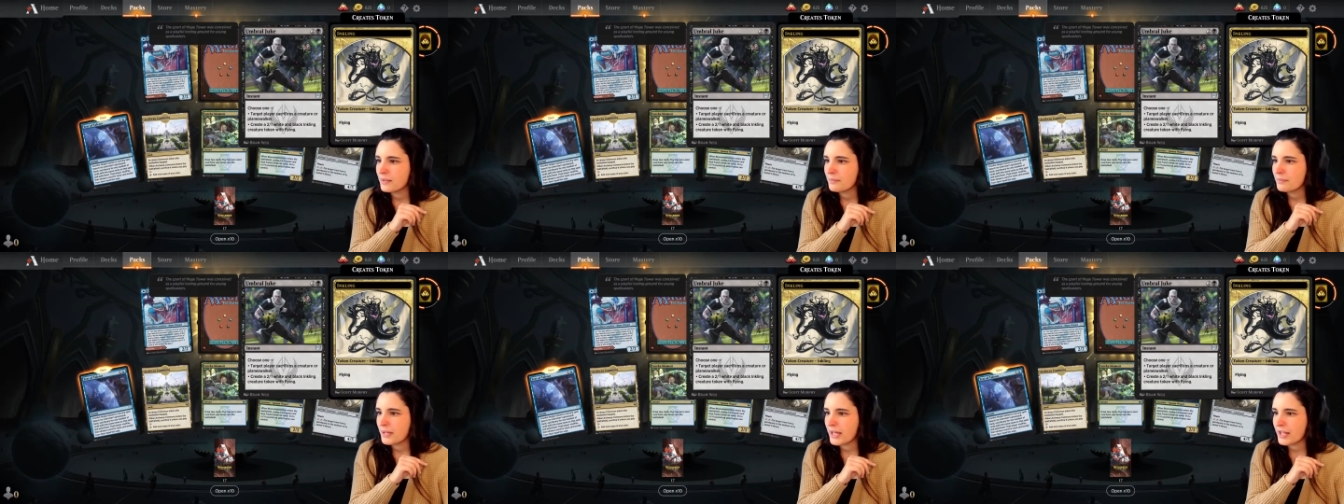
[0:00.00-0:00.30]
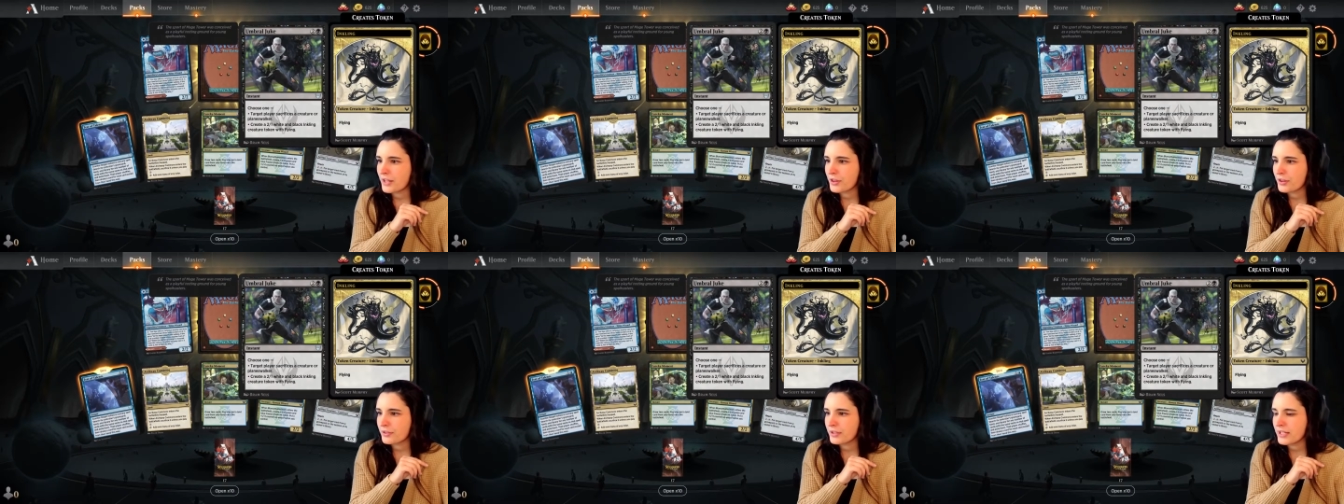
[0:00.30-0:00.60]

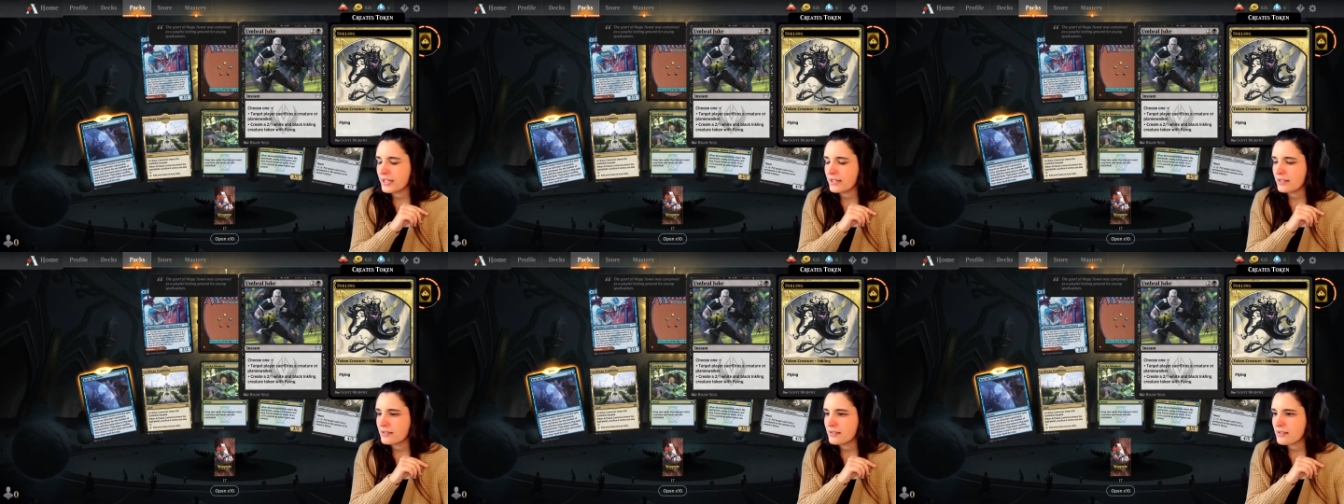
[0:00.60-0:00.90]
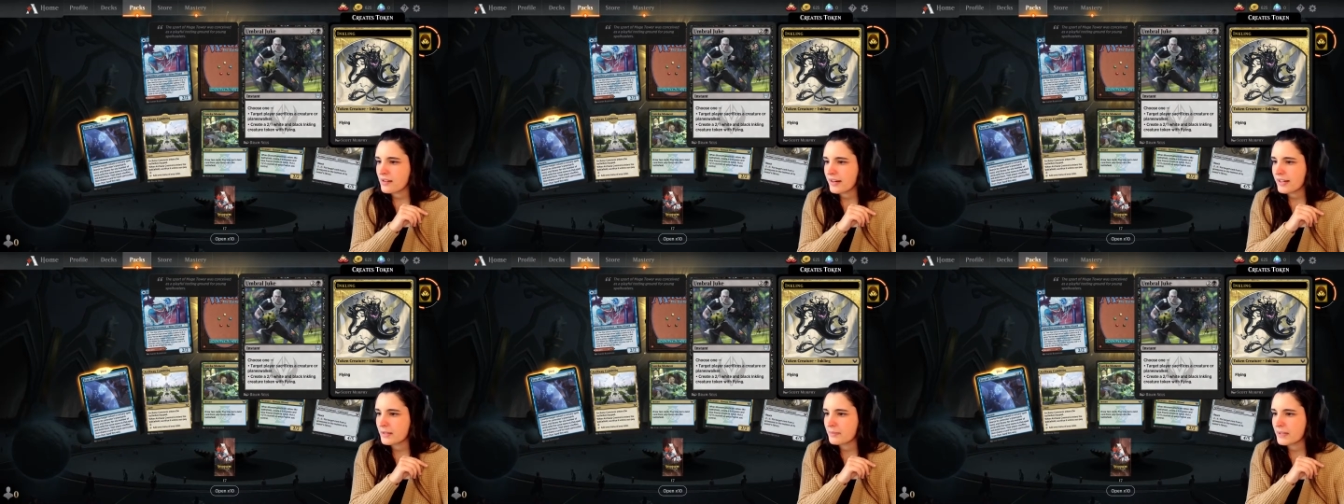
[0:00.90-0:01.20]
Pay 3.
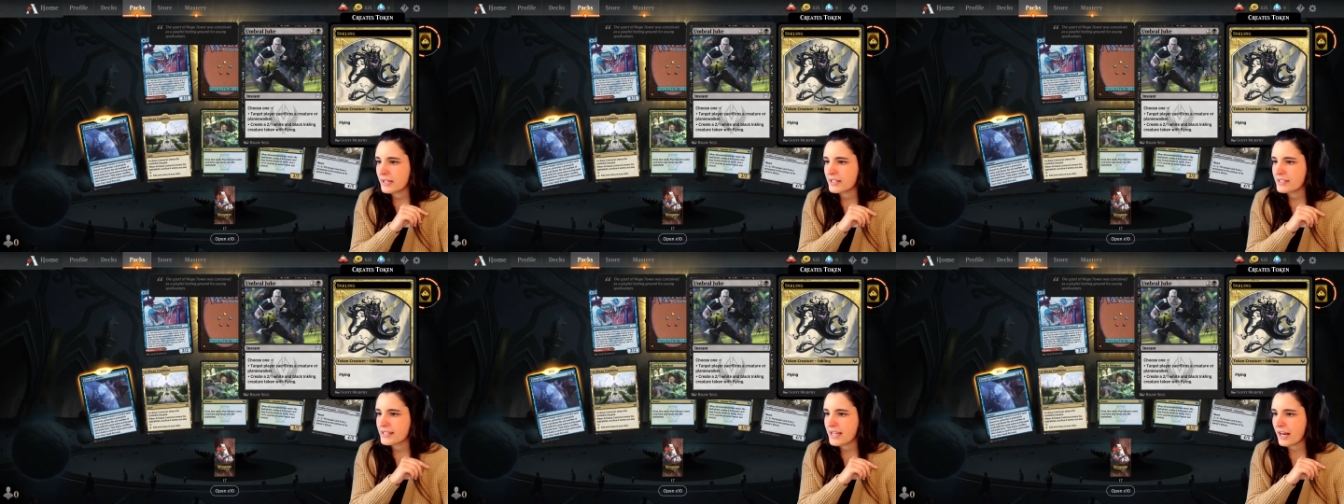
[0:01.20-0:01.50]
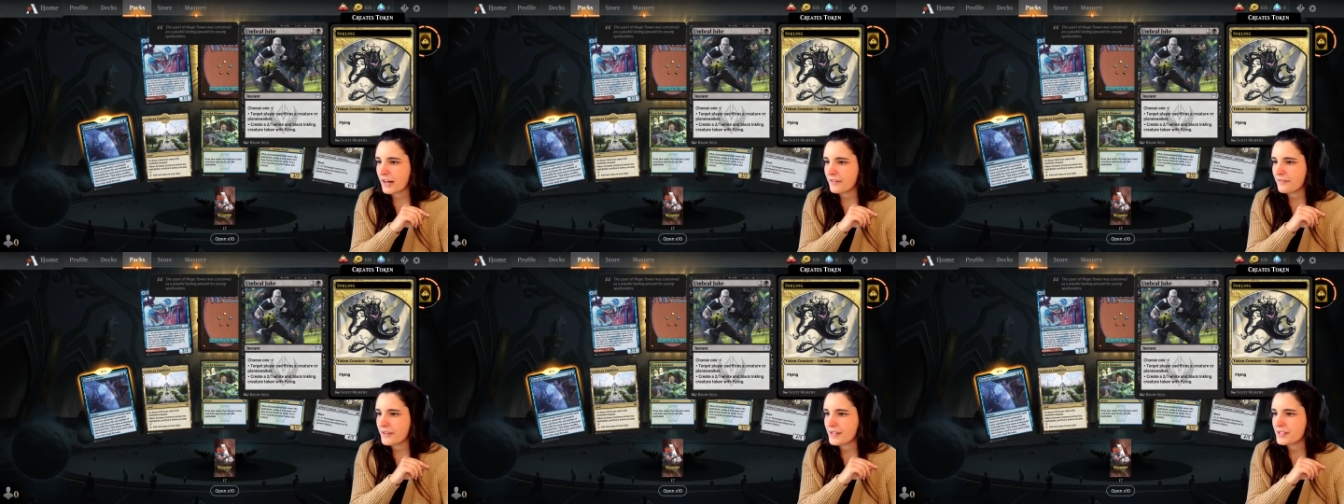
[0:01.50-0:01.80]
Target player
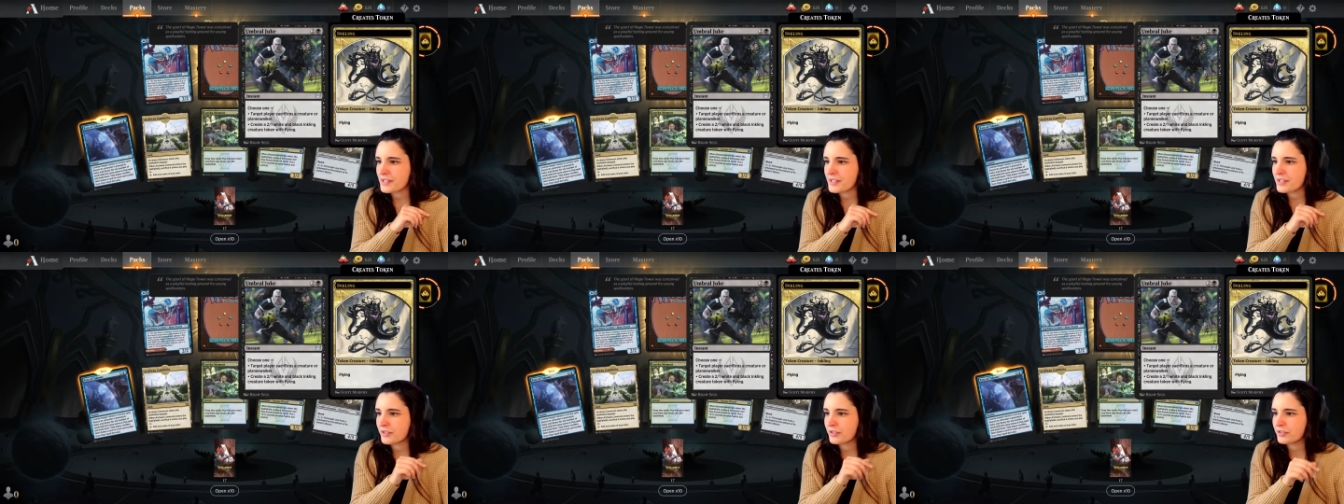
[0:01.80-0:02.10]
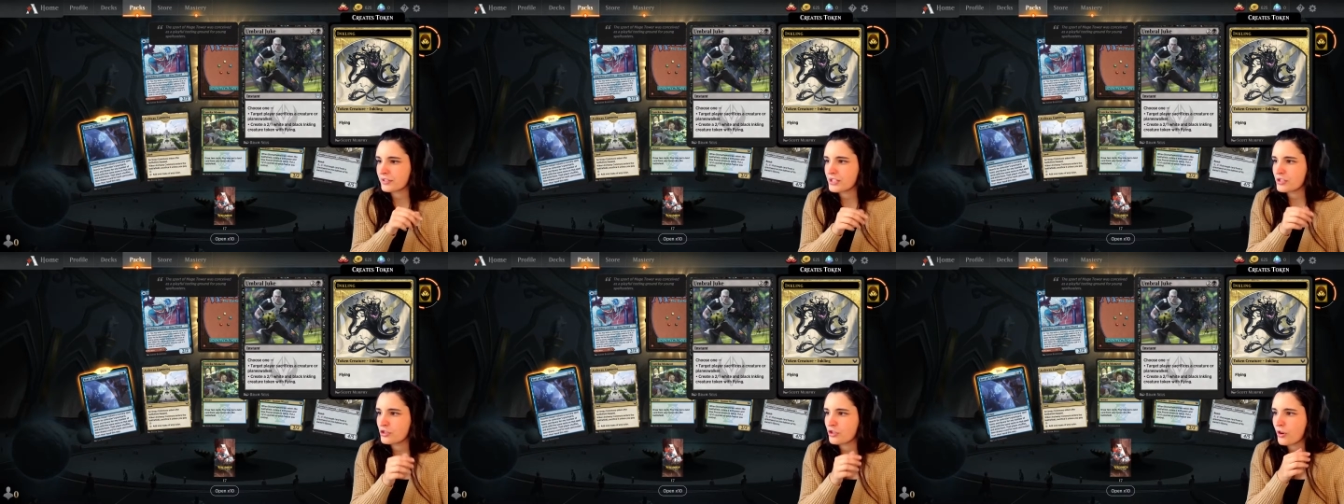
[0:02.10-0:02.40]
sacrifices a
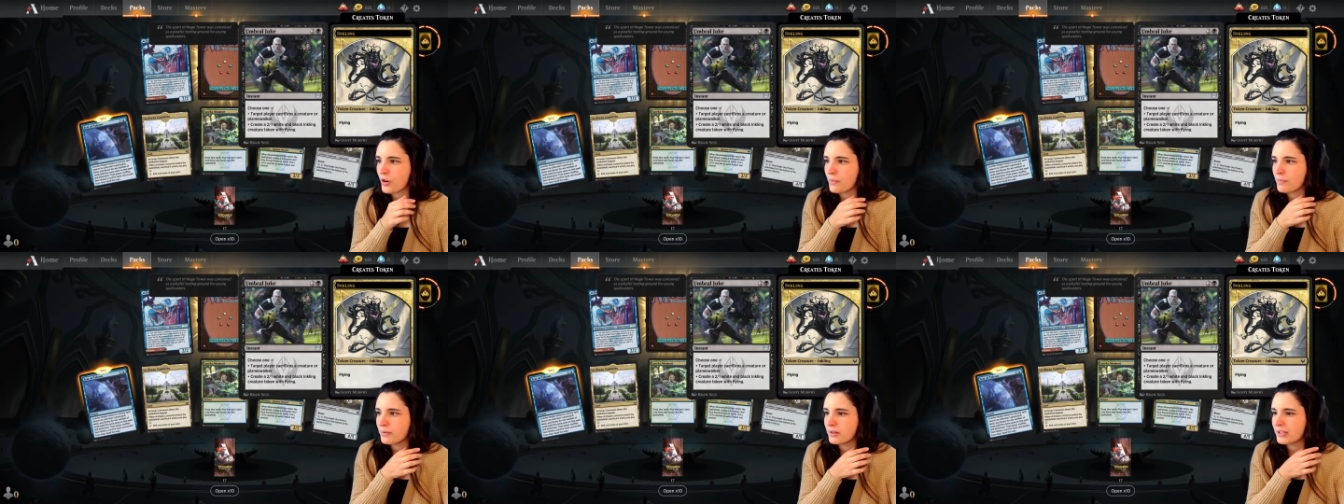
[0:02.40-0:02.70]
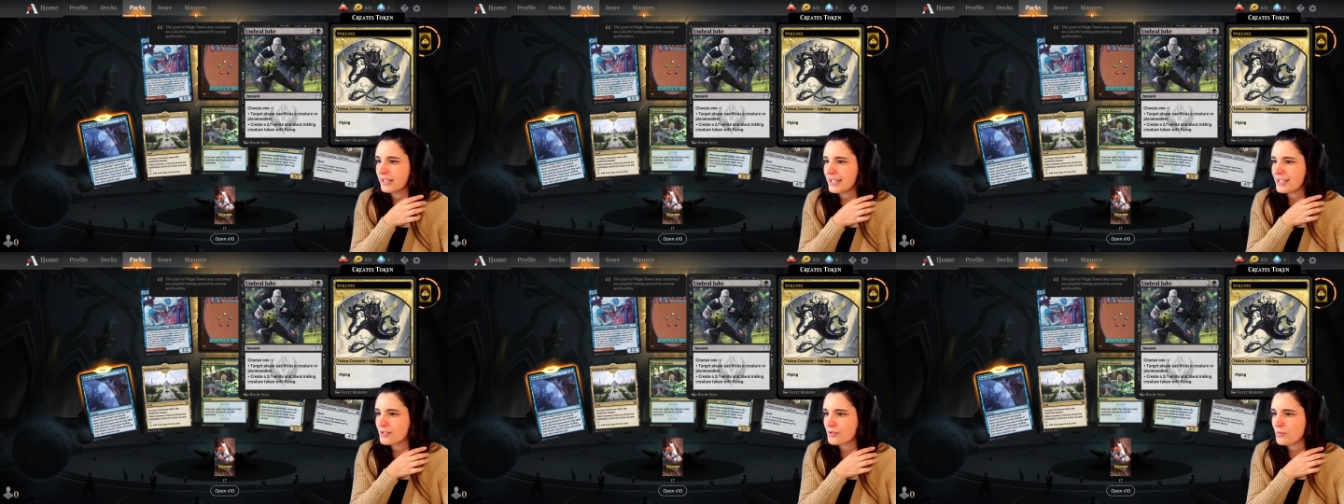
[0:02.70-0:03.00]
creature or
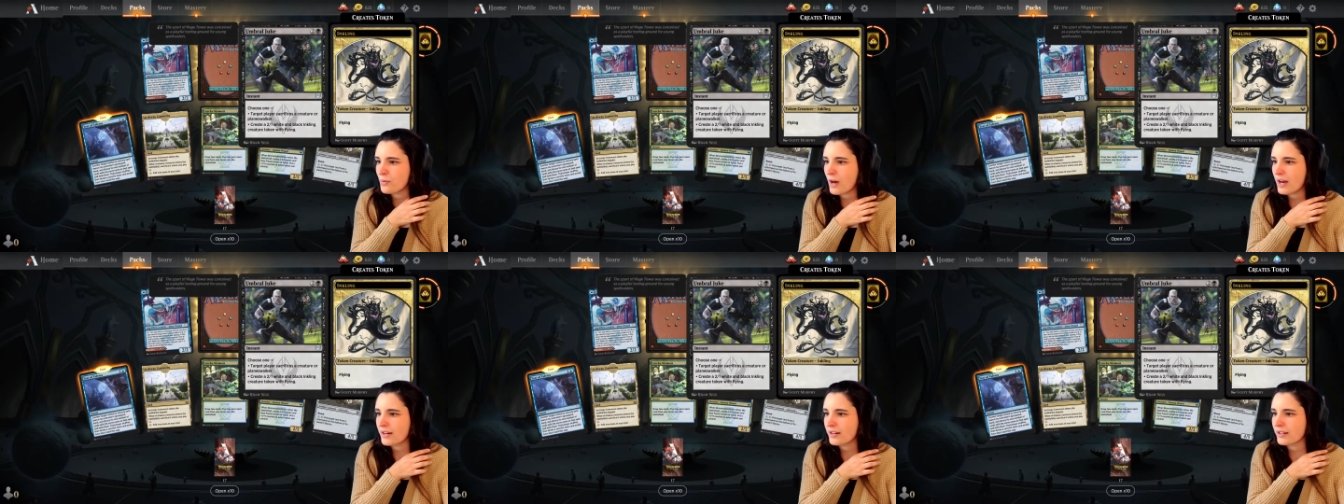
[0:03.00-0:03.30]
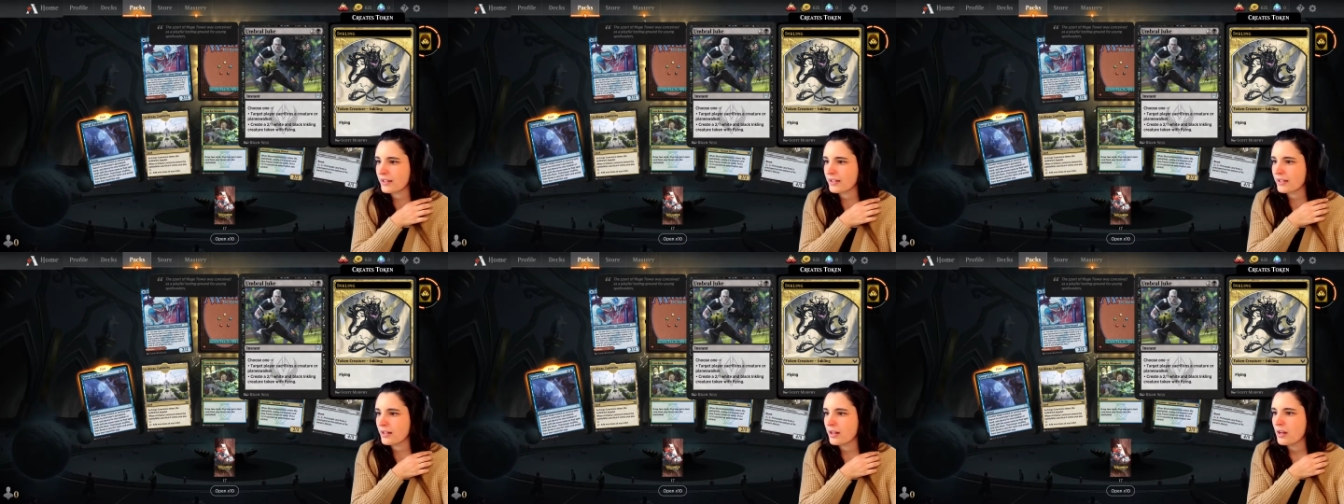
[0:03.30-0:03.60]
planeswalker,